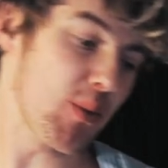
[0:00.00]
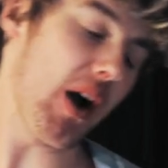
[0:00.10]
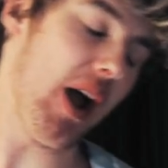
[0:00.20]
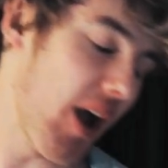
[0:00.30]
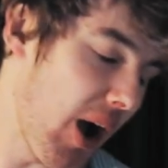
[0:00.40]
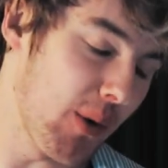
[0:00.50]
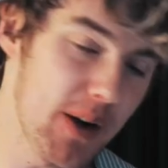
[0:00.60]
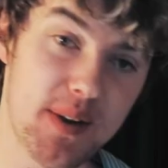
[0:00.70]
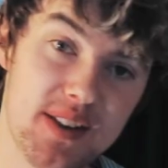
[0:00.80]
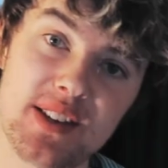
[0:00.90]
why I
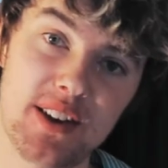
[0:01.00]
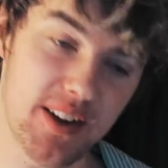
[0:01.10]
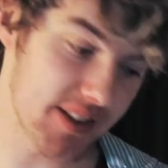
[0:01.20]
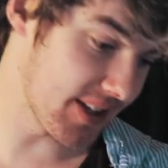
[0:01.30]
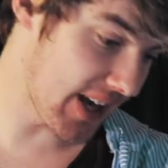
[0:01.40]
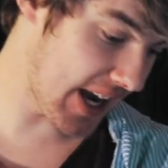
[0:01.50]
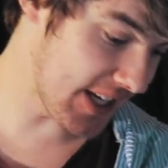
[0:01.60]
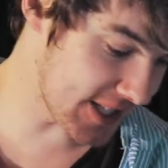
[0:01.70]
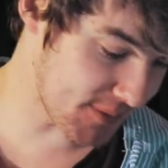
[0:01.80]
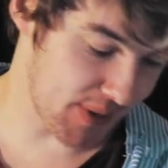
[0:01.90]
wanna be serious today
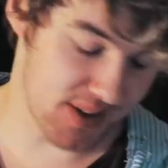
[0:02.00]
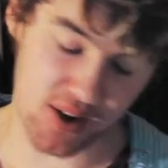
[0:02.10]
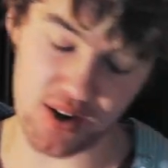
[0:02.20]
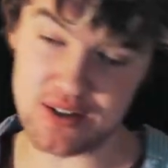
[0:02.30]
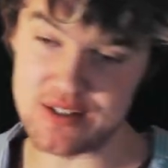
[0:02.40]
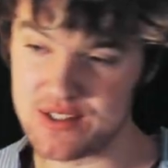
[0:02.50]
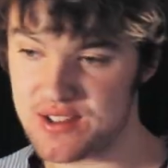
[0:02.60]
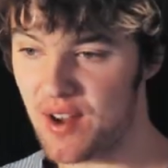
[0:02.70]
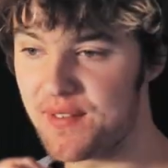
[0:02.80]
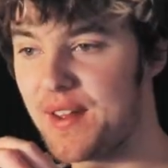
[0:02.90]
is because
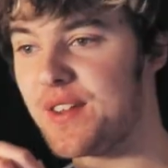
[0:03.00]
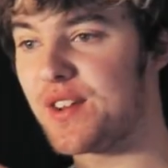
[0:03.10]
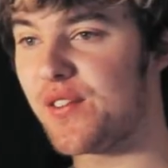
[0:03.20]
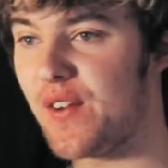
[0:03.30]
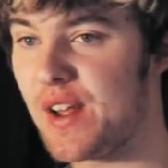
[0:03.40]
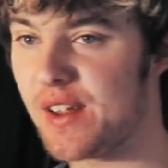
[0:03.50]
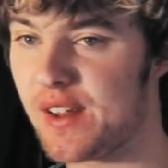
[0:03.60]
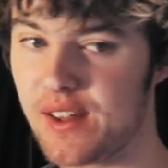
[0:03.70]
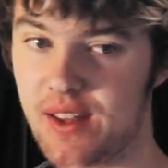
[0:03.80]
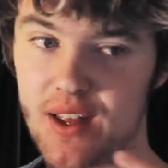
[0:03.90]
I've had this
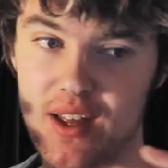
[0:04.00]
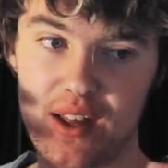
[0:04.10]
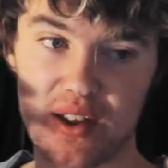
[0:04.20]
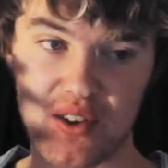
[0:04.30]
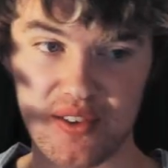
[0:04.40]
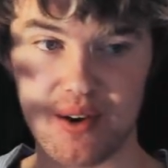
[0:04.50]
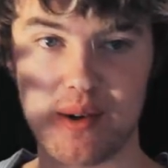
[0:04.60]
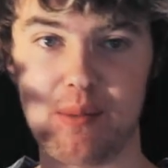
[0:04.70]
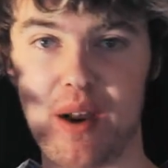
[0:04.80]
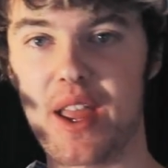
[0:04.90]
thing going
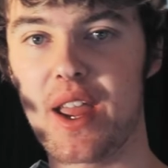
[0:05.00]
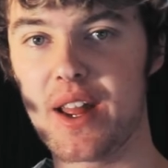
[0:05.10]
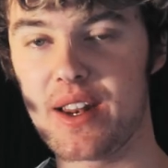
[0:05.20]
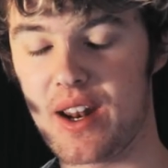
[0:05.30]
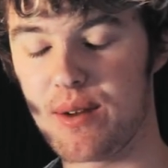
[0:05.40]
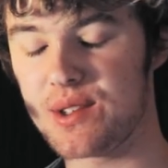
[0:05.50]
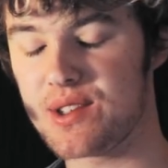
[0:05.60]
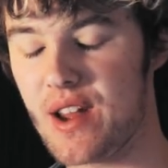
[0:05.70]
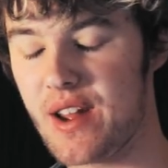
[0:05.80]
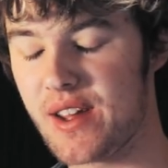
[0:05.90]
around in my head, and I'm just
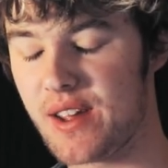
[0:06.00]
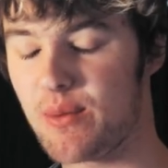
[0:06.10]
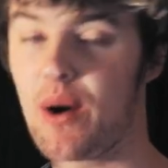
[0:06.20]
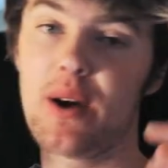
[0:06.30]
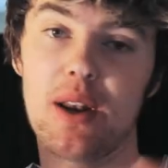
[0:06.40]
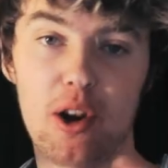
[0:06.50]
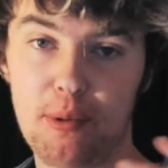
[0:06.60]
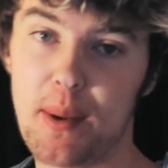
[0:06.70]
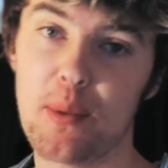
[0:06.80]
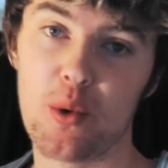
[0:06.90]
like, well, a lot
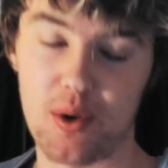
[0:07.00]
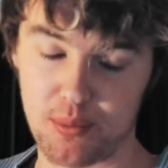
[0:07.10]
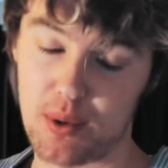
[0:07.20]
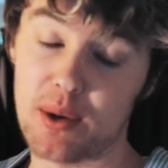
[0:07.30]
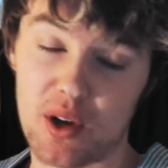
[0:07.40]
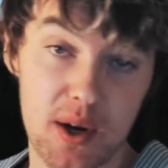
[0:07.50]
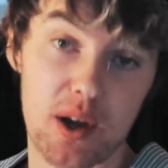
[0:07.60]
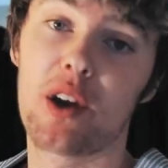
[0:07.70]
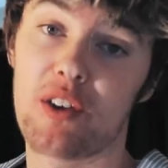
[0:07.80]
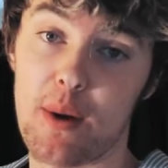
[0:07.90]
of people are
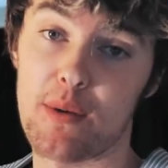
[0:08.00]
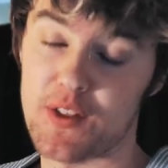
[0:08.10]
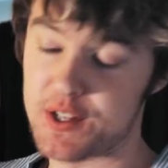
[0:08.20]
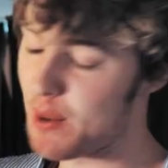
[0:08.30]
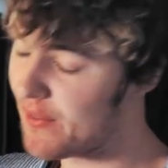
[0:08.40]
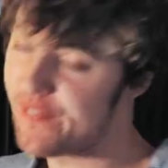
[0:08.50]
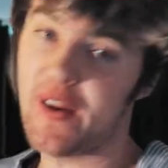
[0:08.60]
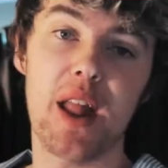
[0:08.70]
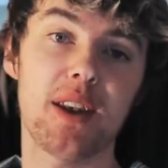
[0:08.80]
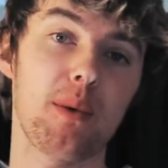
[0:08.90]
gonna agree with this, but
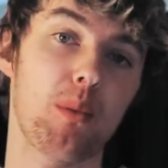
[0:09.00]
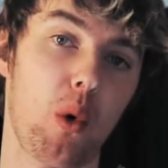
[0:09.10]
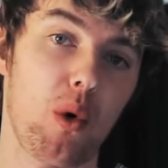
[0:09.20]
fandom